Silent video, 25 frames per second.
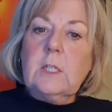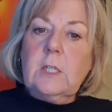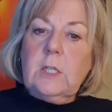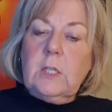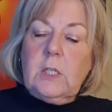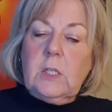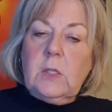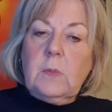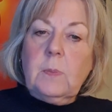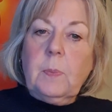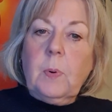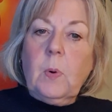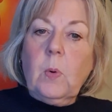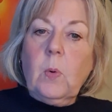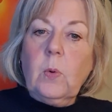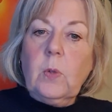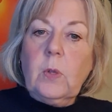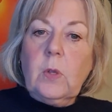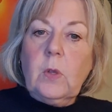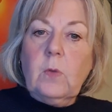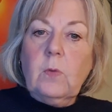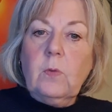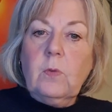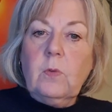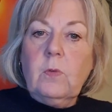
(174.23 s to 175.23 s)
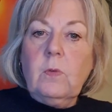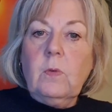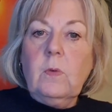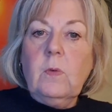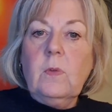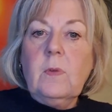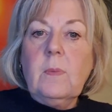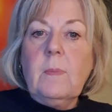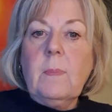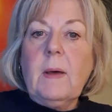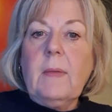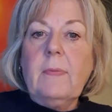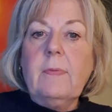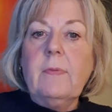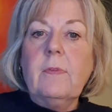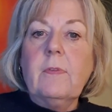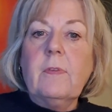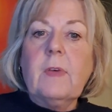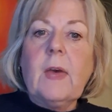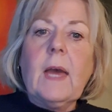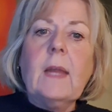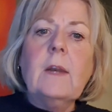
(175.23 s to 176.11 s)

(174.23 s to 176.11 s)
to support you through the month,